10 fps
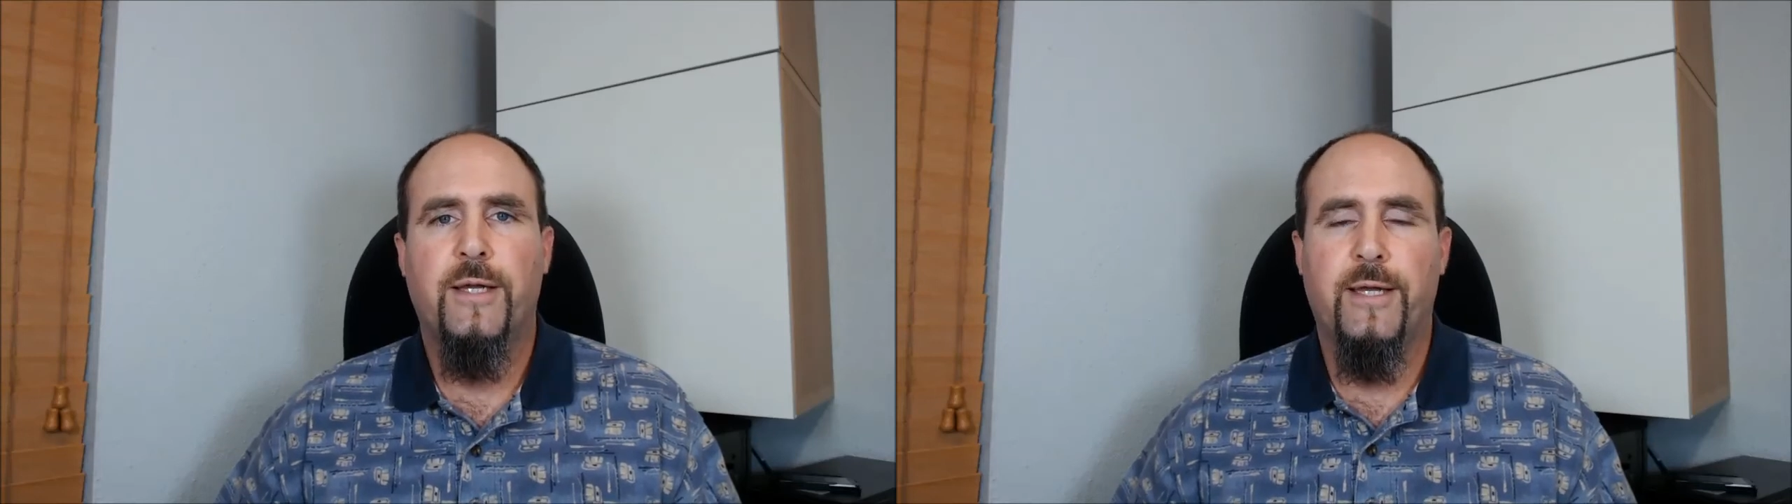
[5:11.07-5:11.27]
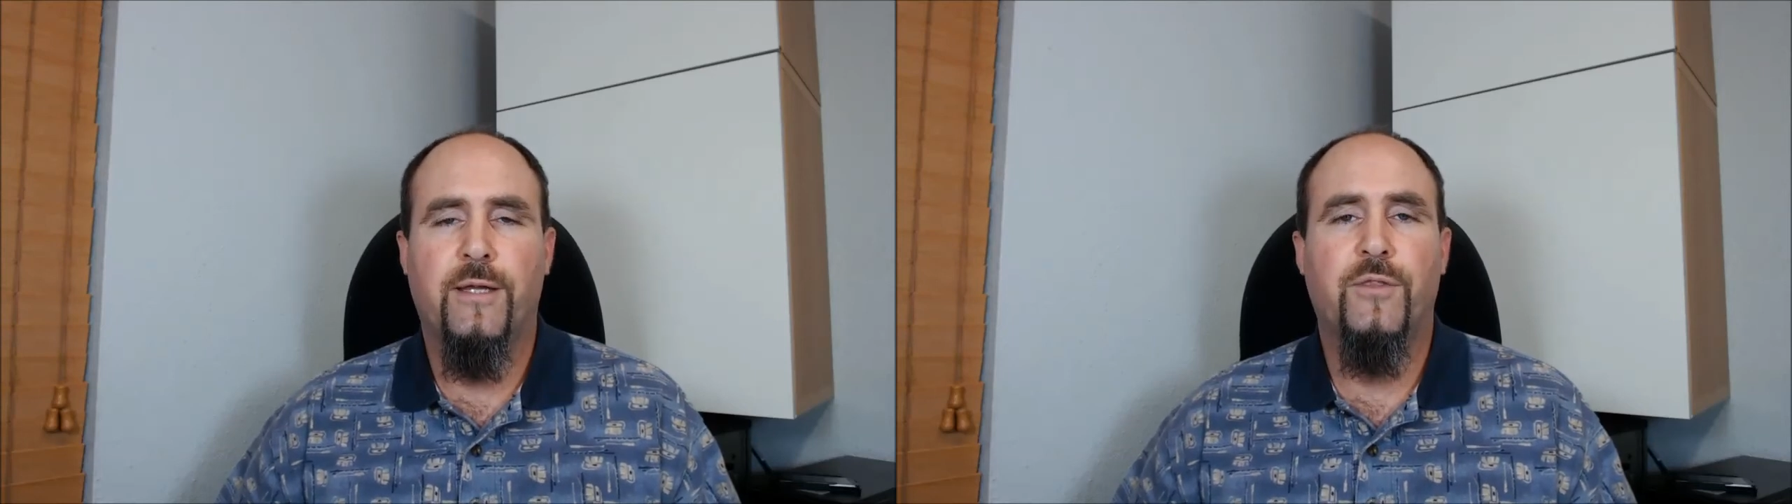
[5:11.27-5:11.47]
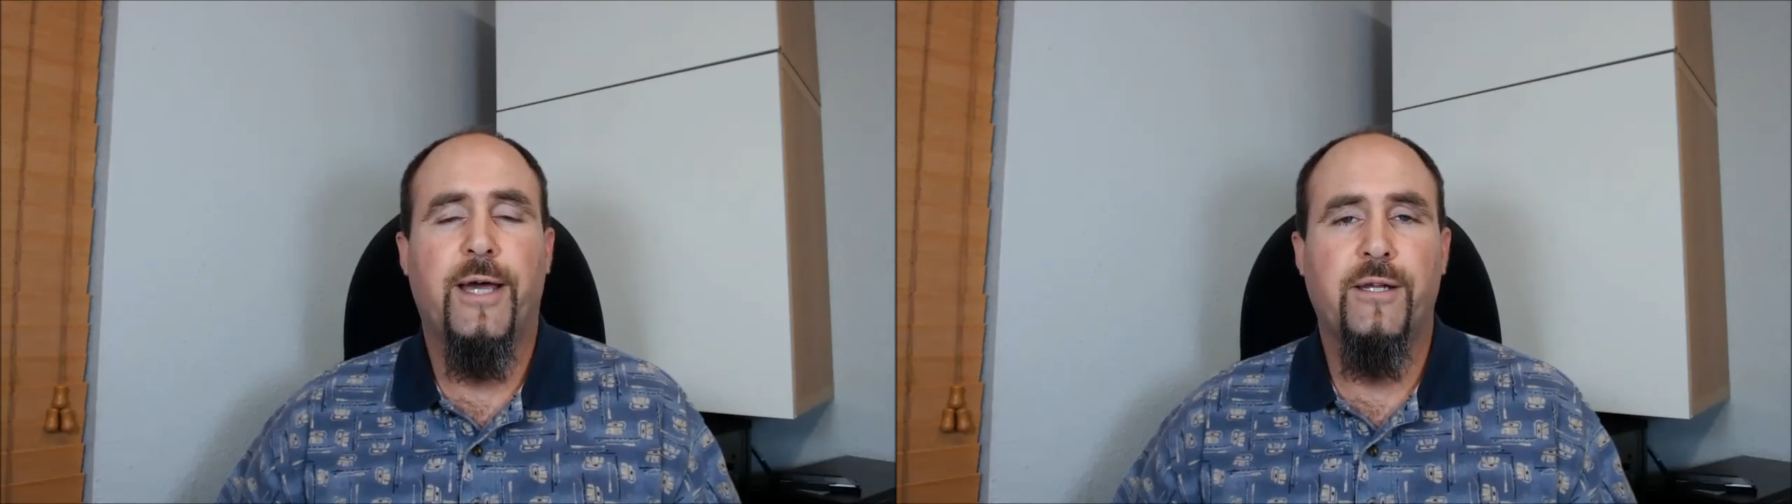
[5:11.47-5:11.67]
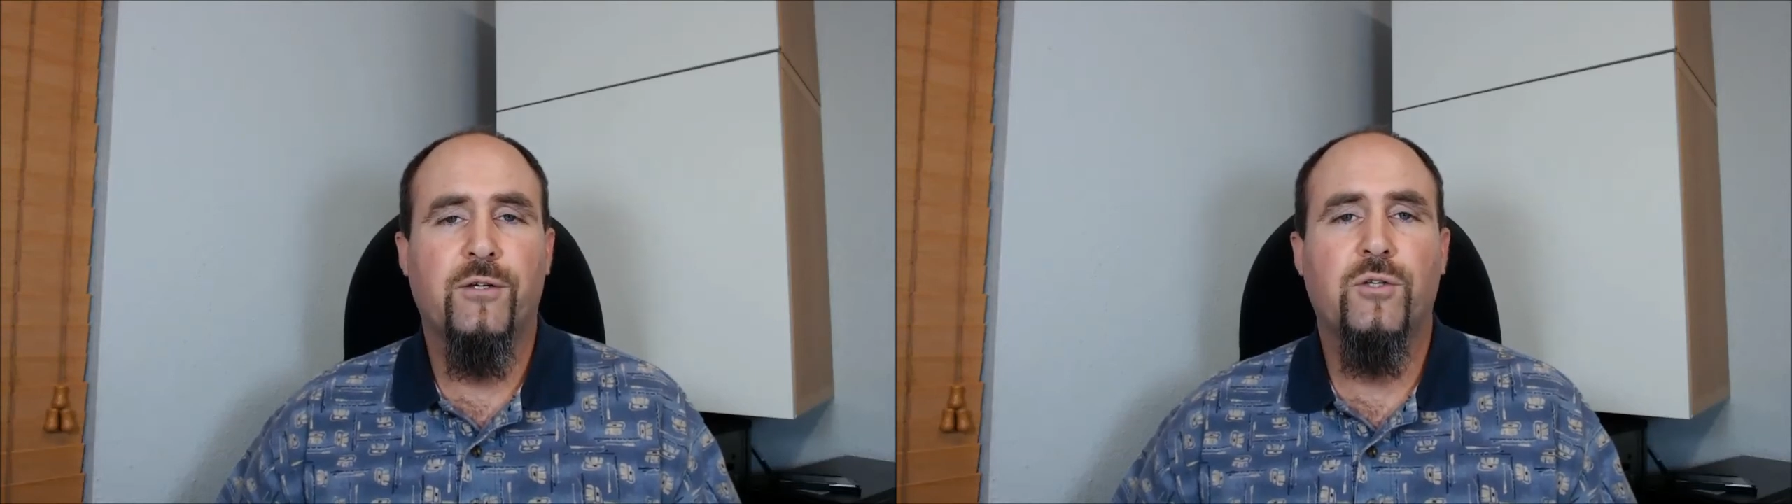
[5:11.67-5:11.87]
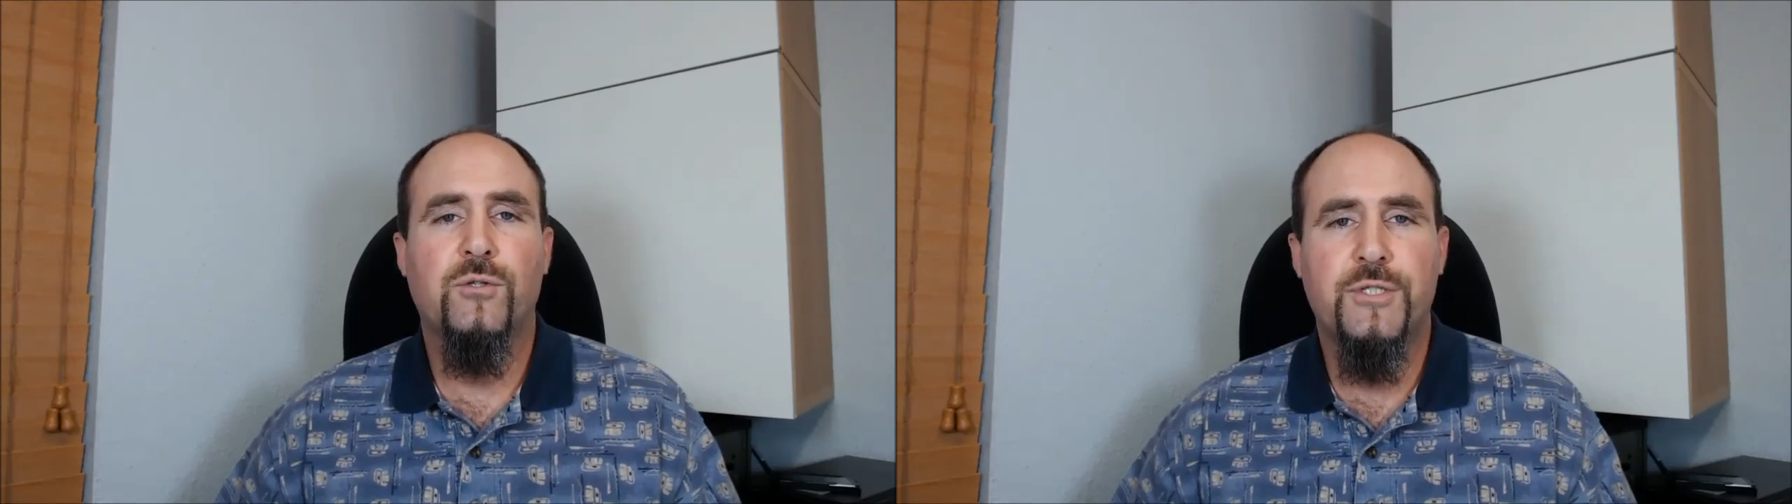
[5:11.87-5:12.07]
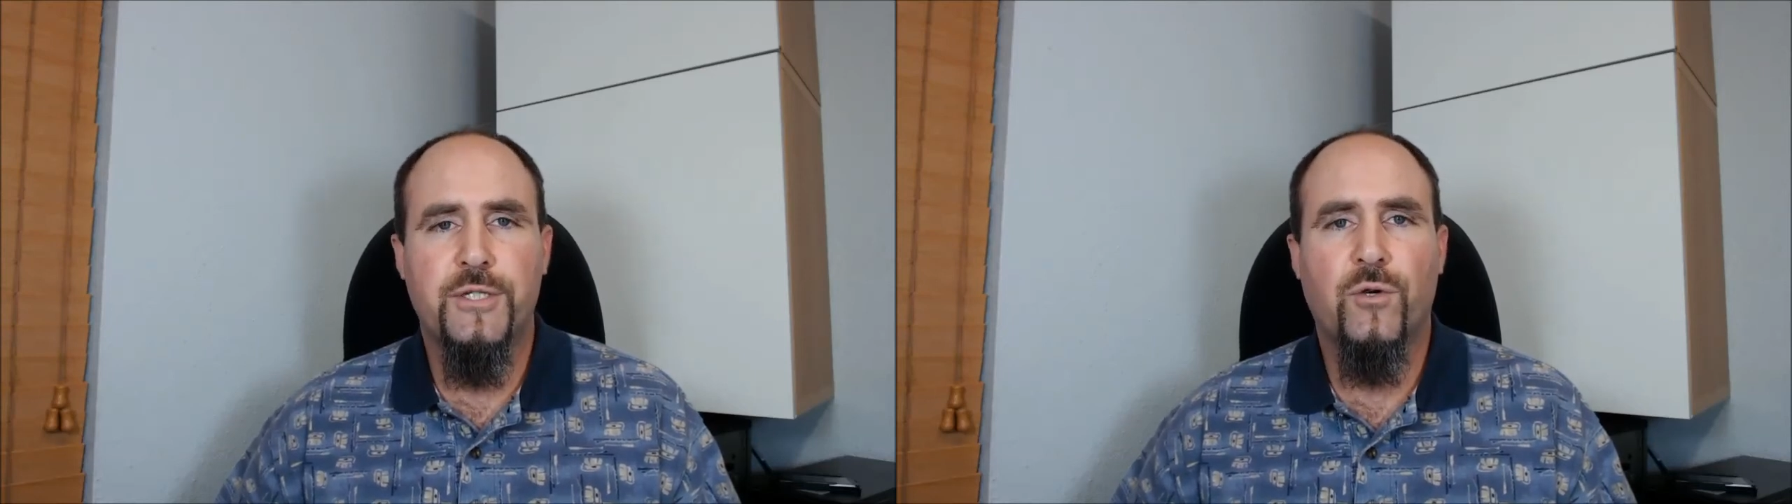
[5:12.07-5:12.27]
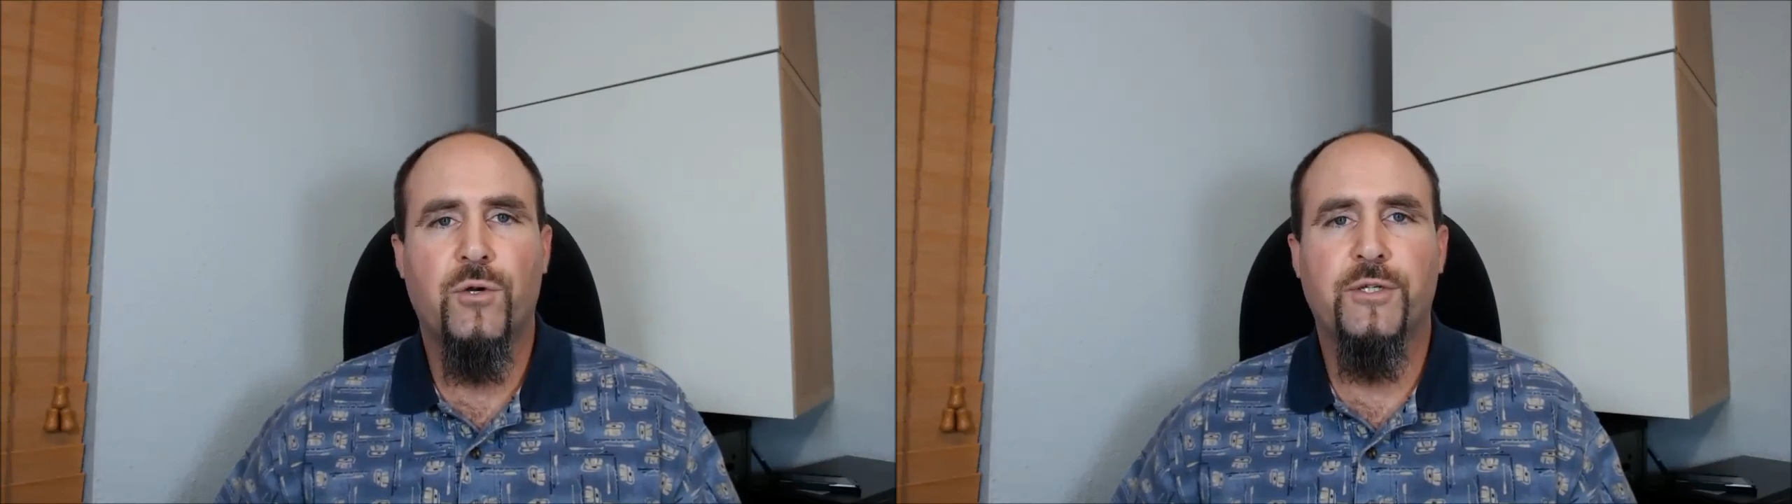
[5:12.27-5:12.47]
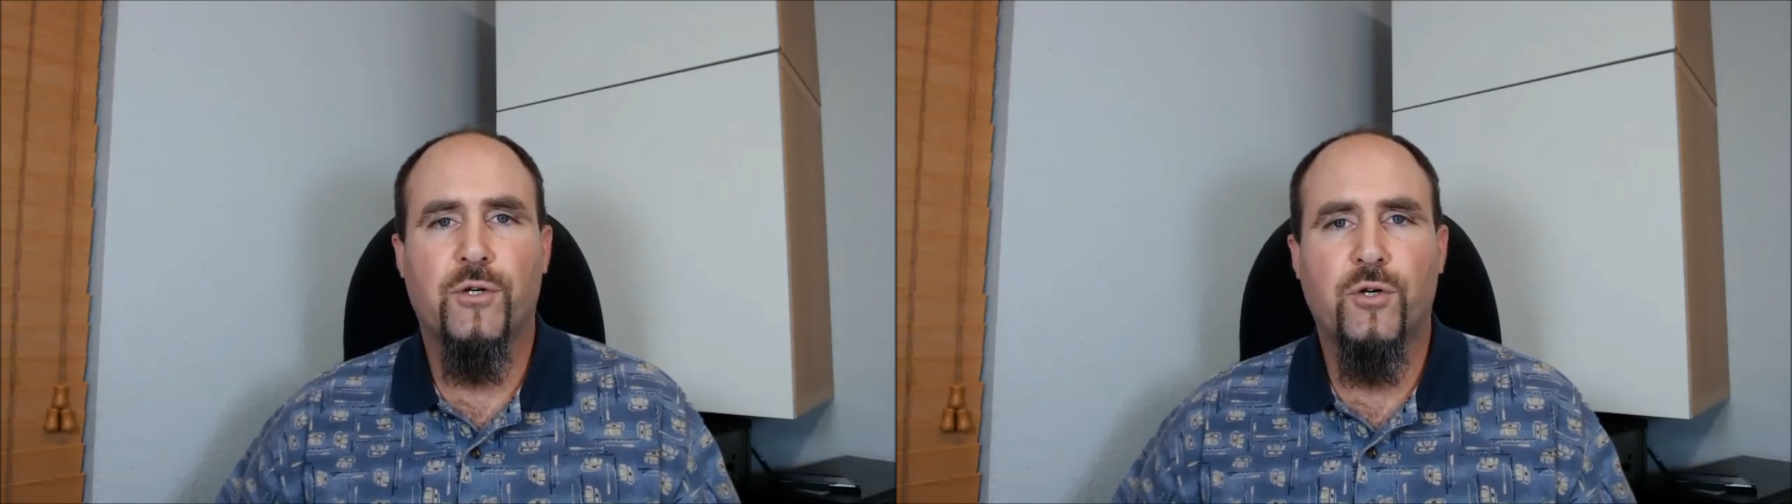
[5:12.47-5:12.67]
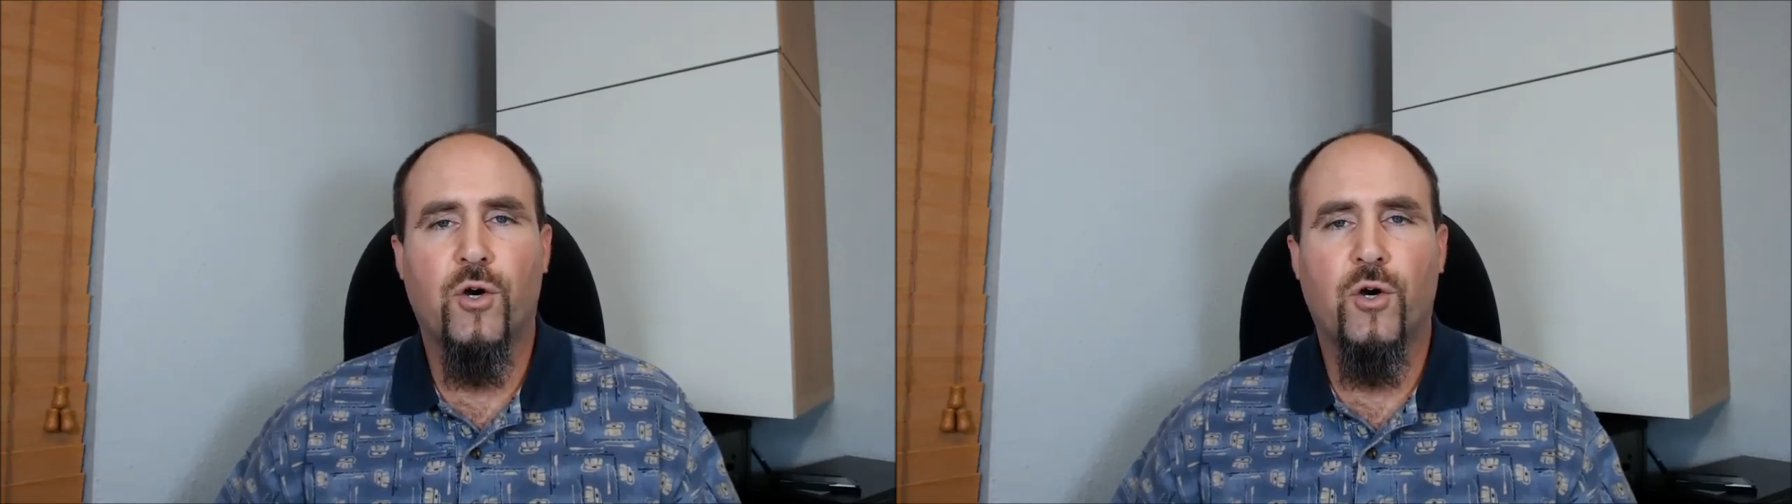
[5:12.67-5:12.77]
and that includes sharing your